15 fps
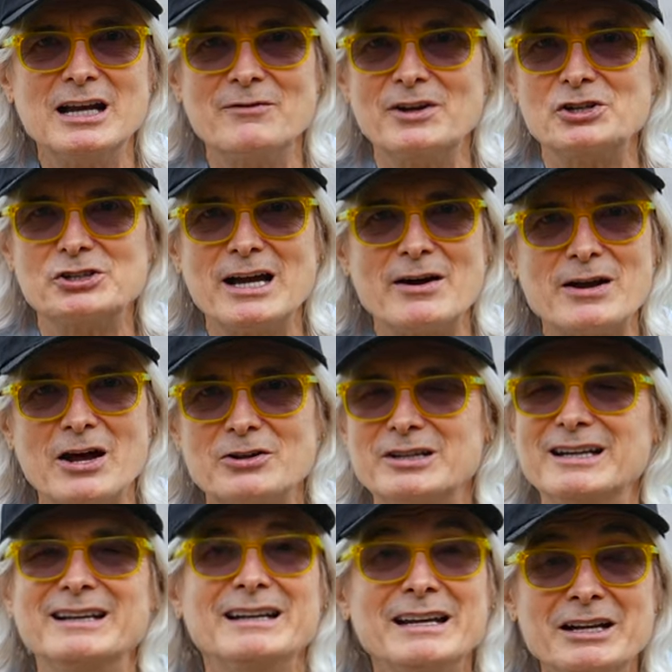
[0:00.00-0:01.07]
give a shout out
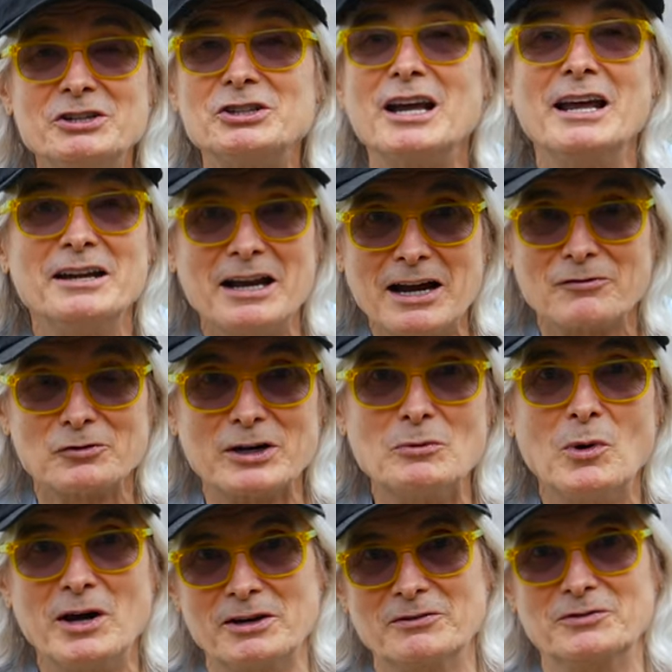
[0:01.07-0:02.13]
to each and every
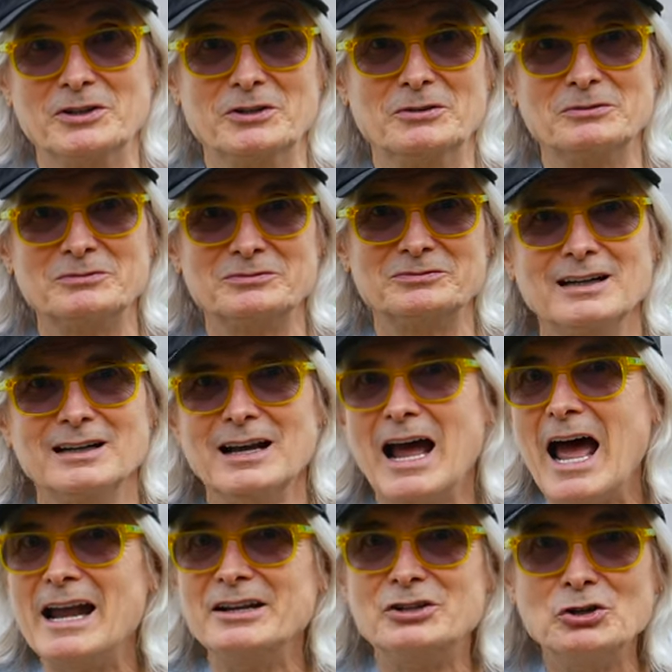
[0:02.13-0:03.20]
one of you.
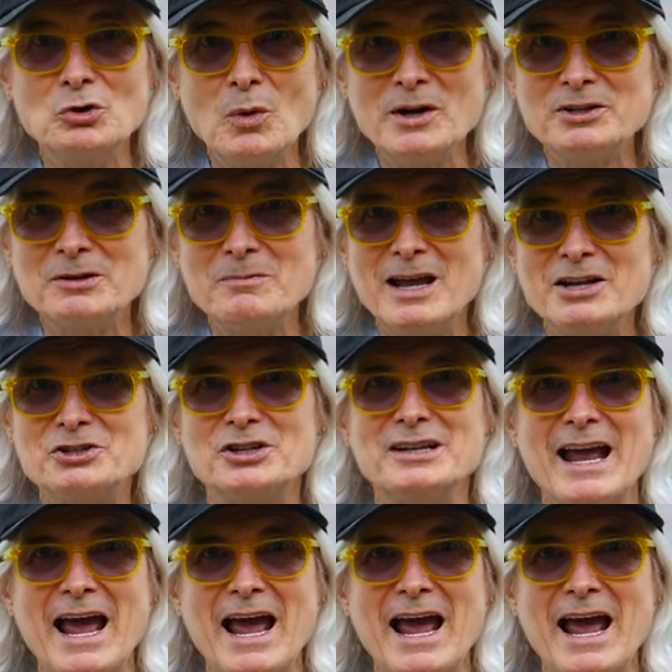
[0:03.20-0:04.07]
I do want to mention